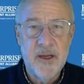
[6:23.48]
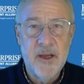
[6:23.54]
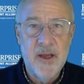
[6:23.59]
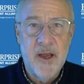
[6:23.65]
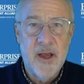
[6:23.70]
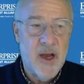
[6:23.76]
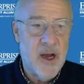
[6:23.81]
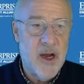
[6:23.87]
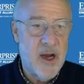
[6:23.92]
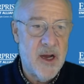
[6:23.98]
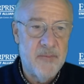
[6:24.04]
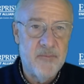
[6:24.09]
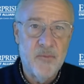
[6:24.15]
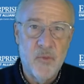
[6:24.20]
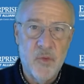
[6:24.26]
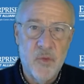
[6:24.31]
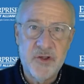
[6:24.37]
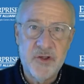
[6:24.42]
yes
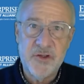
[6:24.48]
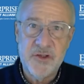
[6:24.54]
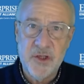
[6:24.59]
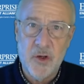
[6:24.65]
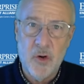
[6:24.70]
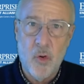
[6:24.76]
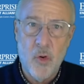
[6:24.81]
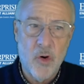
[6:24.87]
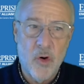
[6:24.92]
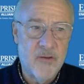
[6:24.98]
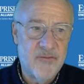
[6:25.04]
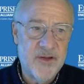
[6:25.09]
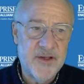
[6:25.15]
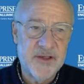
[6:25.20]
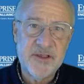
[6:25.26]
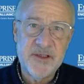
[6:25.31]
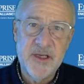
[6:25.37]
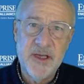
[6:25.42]
um, which is the core of
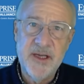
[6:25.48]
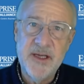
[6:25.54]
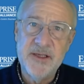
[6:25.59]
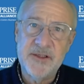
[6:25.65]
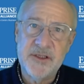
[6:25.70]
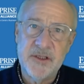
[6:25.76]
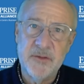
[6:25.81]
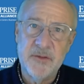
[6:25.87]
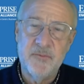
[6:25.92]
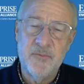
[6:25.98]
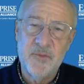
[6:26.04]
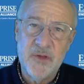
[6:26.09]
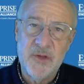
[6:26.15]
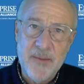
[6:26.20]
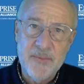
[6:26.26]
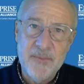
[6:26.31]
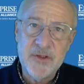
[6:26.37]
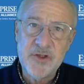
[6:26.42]
this is to
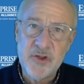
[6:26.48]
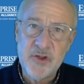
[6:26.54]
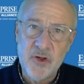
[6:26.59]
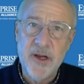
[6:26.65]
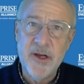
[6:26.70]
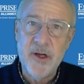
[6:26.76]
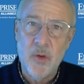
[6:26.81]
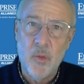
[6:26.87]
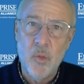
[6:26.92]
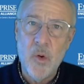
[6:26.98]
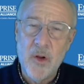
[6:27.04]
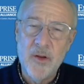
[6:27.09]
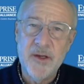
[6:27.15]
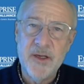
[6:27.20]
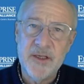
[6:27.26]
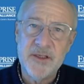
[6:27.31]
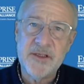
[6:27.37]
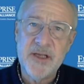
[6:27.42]
demonstrate your
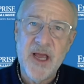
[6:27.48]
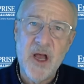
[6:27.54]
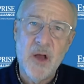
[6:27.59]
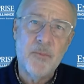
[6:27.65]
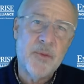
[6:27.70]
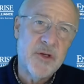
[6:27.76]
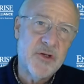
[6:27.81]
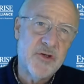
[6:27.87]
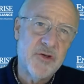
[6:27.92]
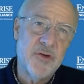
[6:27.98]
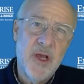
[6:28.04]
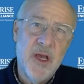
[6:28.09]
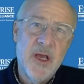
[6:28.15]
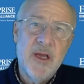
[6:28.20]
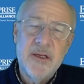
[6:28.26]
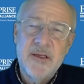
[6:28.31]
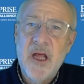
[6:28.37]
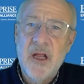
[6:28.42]
willingness to help could you
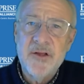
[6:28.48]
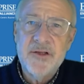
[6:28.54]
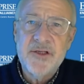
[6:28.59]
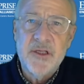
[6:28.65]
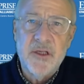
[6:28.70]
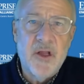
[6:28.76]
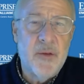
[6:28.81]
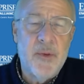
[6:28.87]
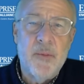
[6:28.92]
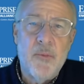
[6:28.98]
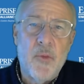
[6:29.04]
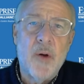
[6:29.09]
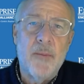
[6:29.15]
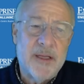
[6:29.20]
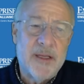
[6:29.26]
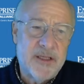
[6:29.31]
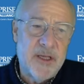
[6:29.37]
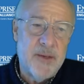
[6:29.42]
tell us a little bit more
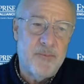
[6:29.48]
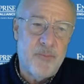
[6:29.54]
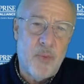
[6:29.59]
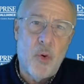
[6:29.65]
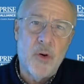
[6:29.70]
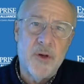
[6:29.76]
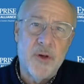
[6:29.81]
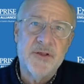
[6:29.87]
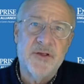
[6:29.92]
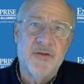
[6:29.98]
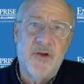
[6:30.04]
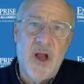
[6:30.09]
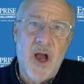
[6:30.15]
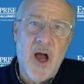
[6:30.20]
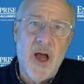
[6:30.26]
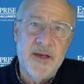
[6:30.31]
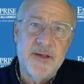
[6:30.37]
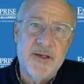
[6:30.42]
about the importance of
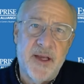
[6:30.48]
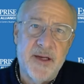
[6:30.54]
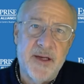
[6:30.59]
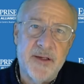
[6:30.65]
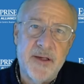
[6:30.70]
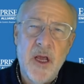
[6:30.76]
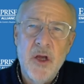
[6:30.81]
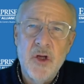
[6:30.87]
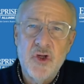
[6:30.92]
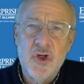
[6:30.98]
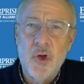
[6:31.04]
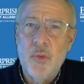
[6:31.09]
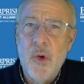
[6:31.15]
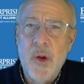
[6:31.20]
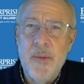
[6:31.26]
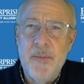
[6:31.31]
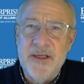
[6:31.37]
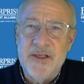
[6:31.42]
content should
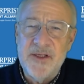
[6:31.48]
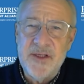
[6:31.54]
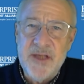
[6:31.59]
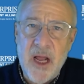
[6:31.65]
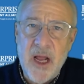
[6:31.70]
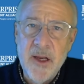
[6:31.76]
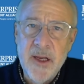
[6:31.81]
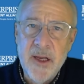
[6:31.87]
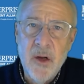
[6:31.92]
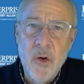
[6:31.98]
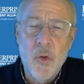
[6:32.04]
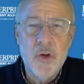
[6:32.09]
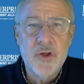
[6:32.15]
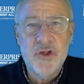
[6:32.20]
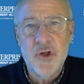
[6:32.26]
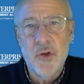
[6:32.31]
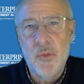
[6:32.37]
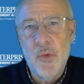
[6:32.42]
we be selling or
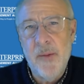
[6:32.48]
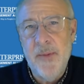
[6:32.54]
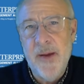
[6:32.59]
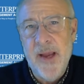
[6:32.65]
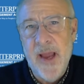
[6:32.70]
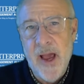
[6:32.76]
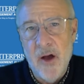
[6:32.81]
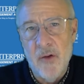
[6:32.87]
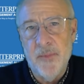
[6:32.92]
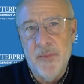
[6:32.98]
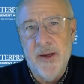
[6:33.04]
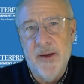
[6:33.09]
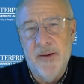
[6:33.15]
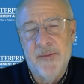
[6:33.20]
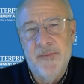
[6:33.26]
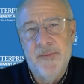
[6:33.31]
should we be helping